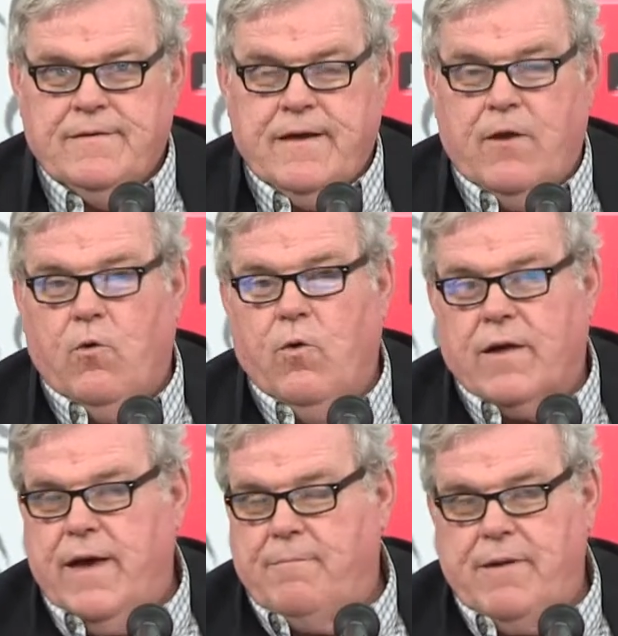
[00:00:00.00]
And all
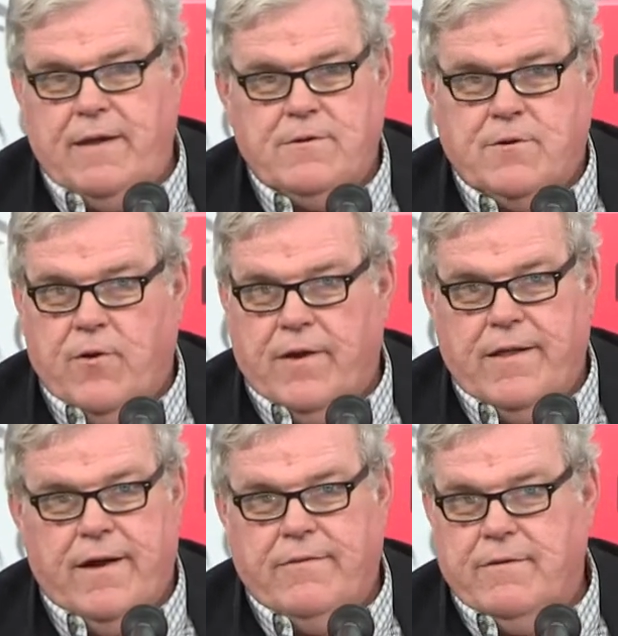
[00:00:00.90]
campaigns are dirty
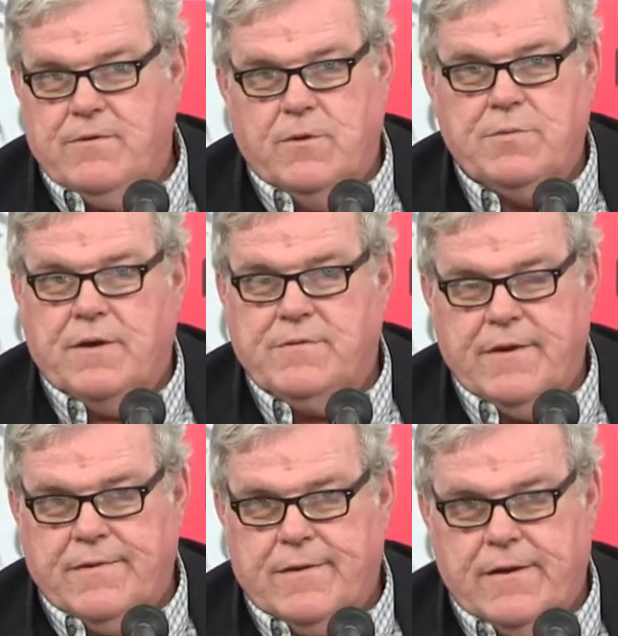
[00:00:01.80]
now. There's no such
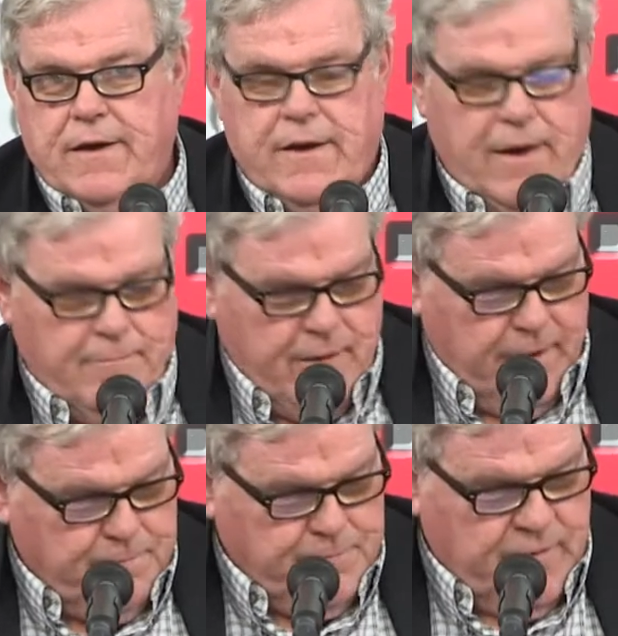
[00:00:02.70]
thing as a clean
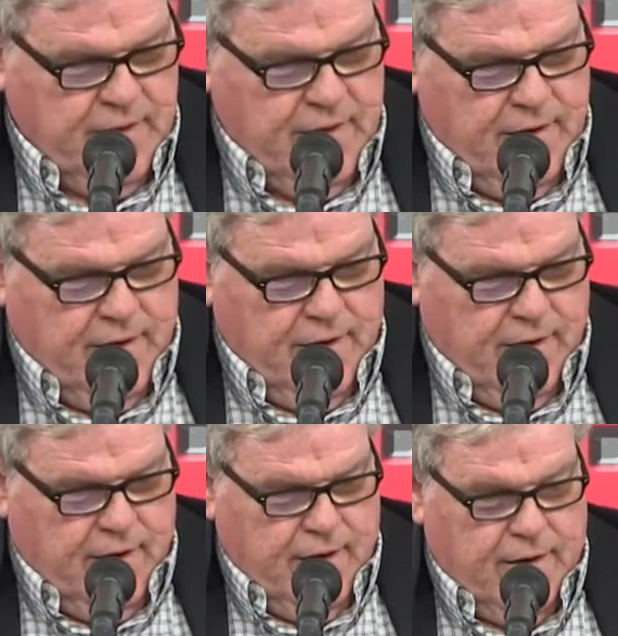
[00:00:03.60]
campaign.
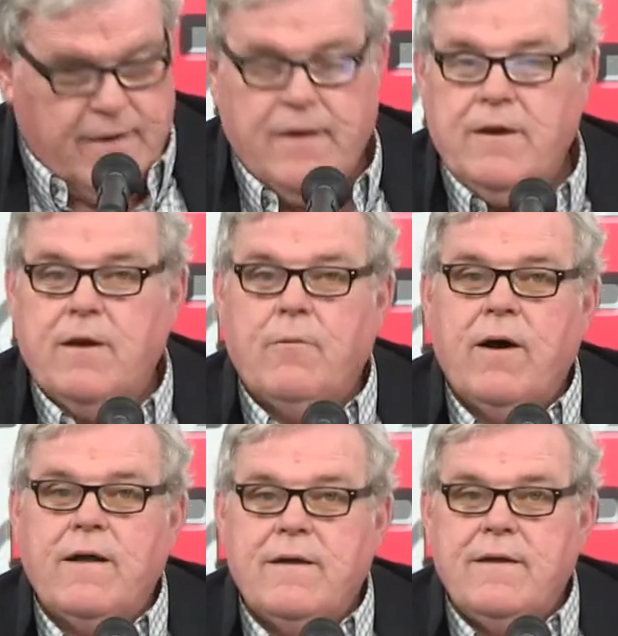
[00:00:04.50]
And you know
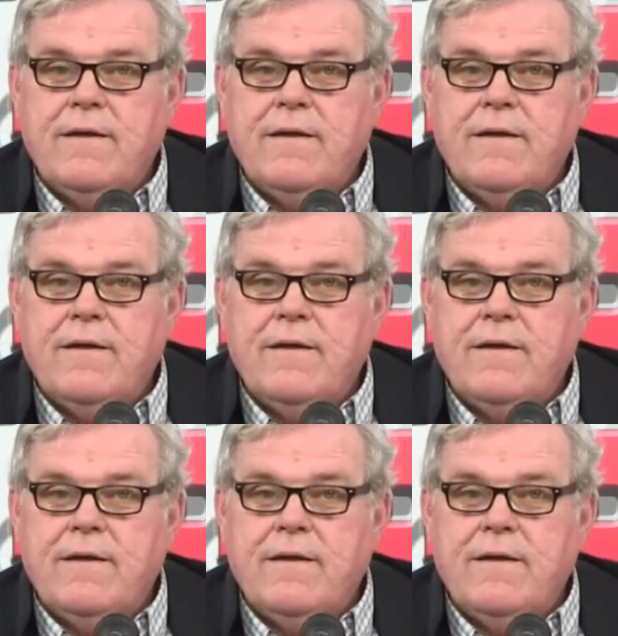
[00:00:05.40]
what?